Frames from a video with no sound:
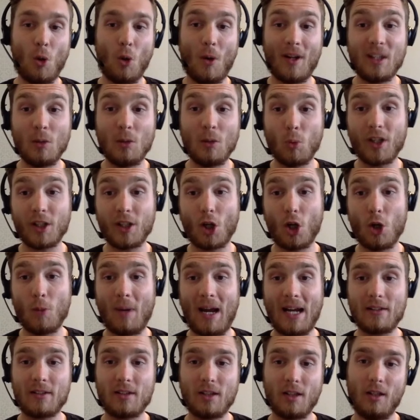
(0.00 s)
know, I didn't want to go
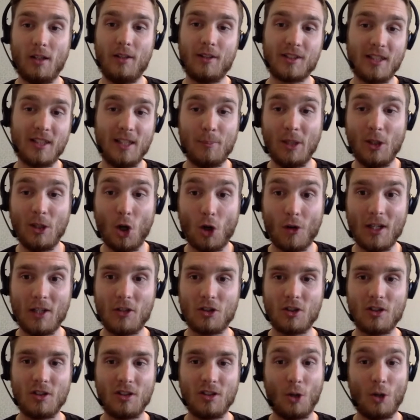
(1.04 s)
back to sleepy Norwich.
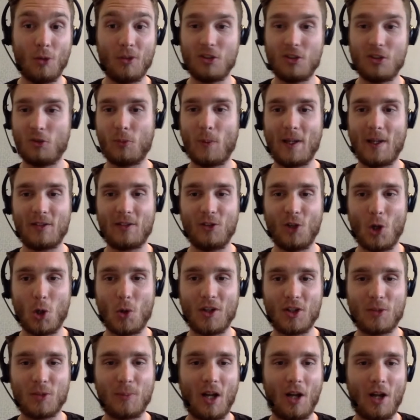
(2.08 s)
No disrespect to
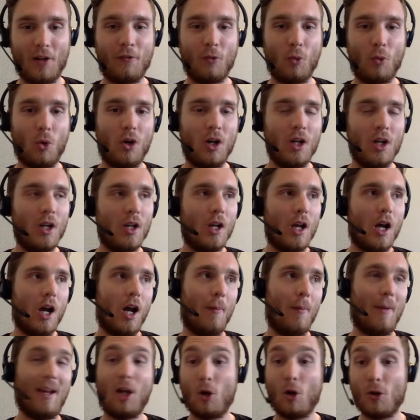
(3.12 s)
Norwich, but I thought,
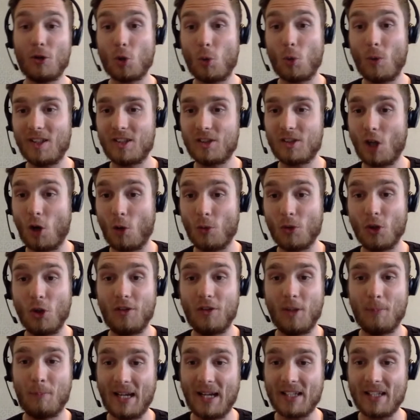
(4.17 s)
um, and I was always told, look,
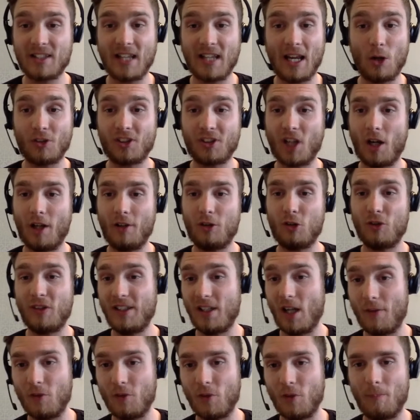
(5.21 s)
the best sales guys are in
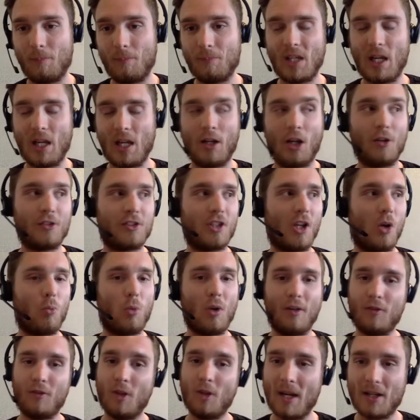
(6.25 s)
London. And I was like,
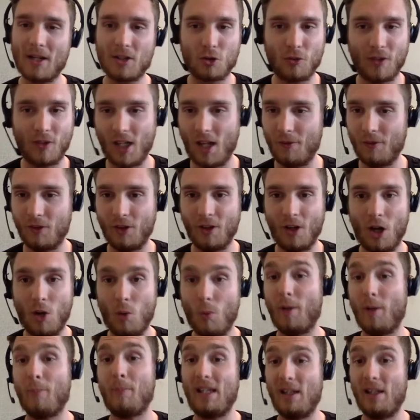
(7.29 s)
well, if the best are in London, I
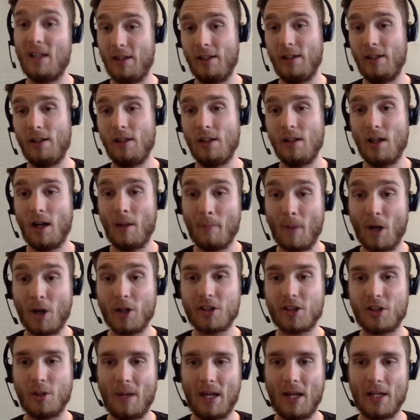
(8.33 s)
want to be amongst
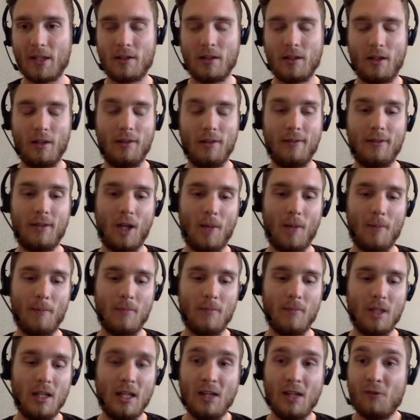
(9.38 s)
the best. And um,
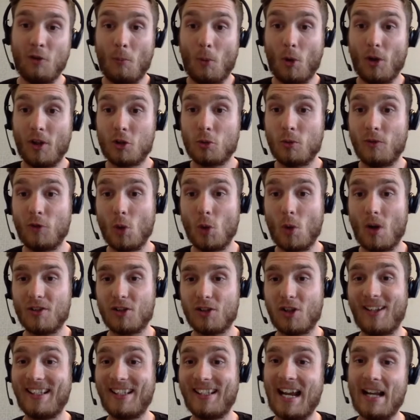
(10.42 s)
if I'm honest with you, I was
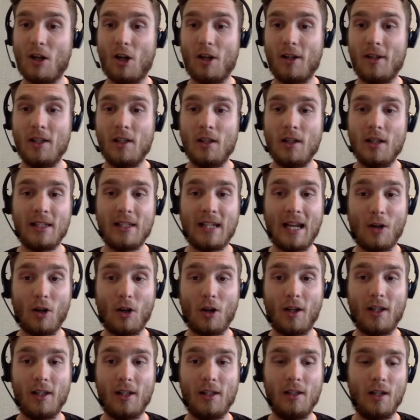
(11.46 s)
like, can I can
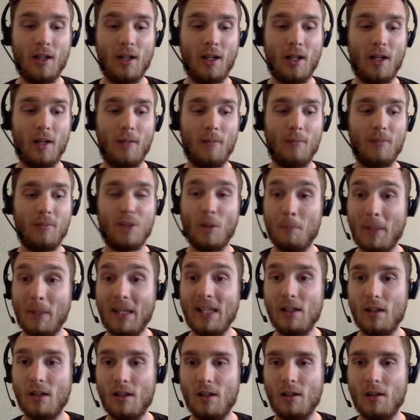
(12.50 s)
I um,
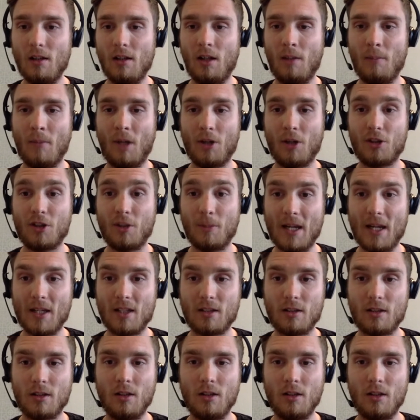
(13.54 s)
compete amongst the best?